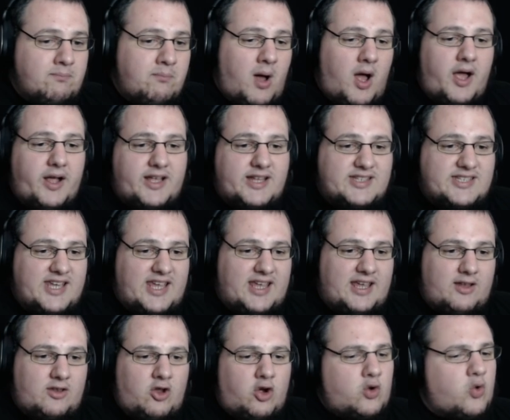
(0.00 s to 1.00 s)

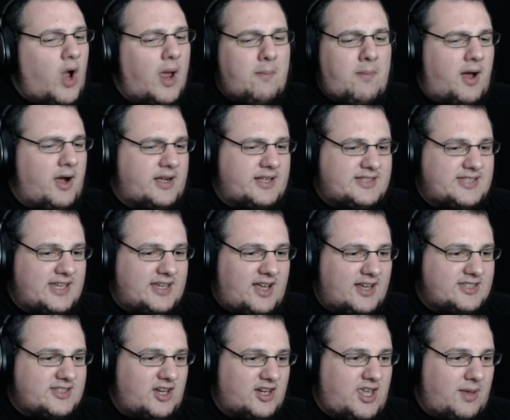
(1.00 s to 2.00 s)
marketing. Not quite marketing.
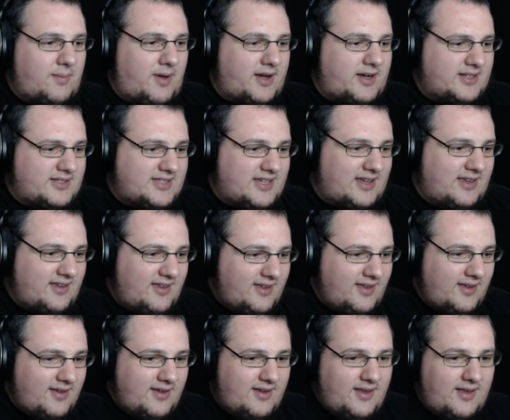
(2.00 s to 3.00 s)
I suck at marketing.
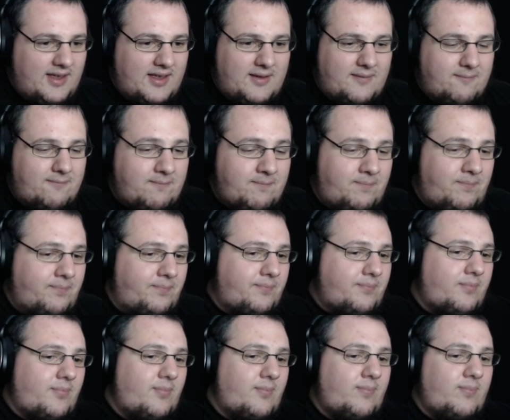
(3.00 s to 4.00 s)

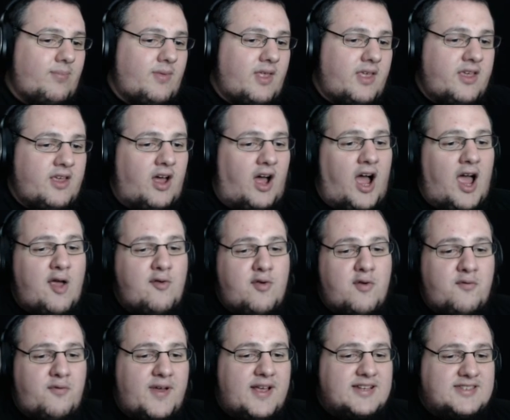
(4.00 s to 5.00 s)
You know,
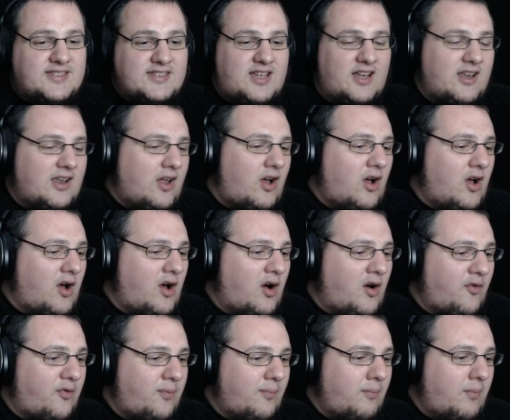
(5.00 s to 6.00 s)
I've invested a lot
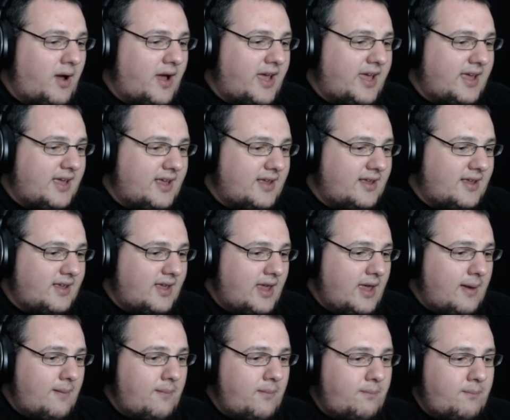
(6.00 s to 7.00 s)
of my
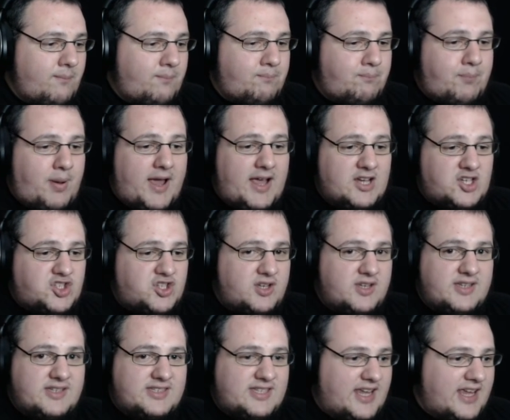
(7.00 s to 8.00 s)

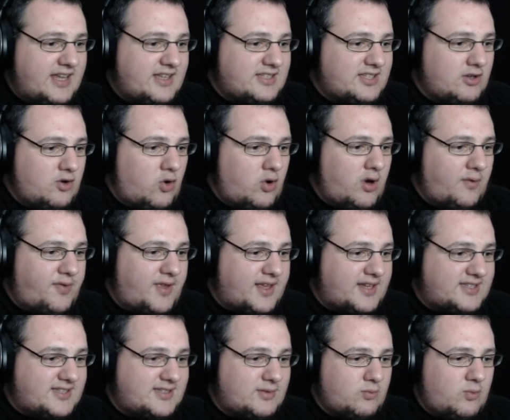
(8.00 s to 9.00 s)
passions into all of
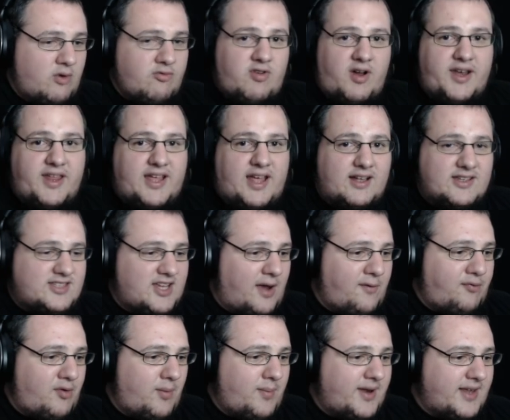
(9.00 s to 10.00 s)
this. We're running out of
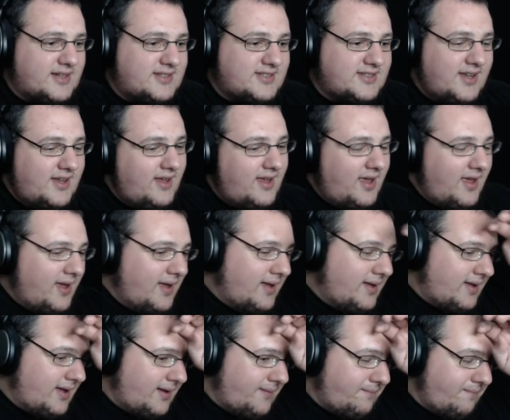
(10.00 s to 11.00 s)
time, 3 minutes.
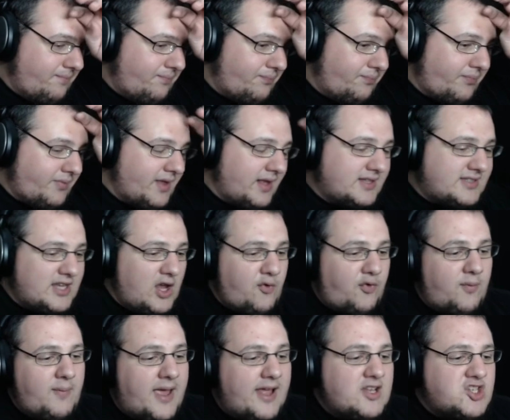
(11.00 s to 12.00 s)

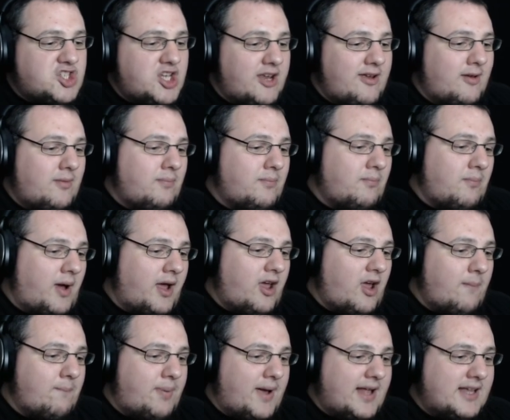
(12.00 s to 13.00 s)
So from engineering
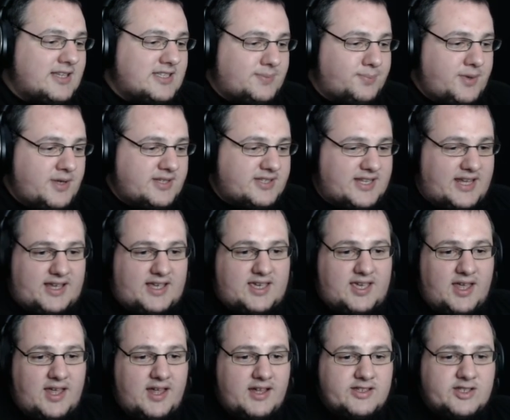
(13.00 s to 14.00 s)
my own band's
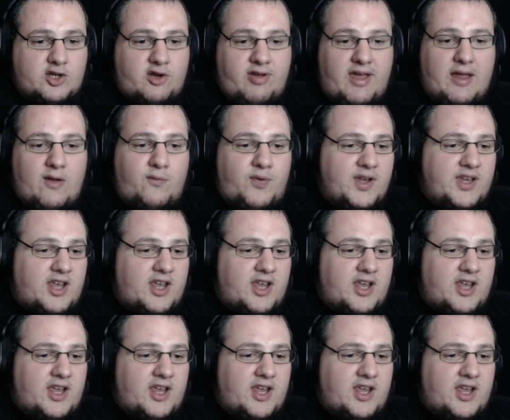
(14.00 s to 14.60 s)
music to creating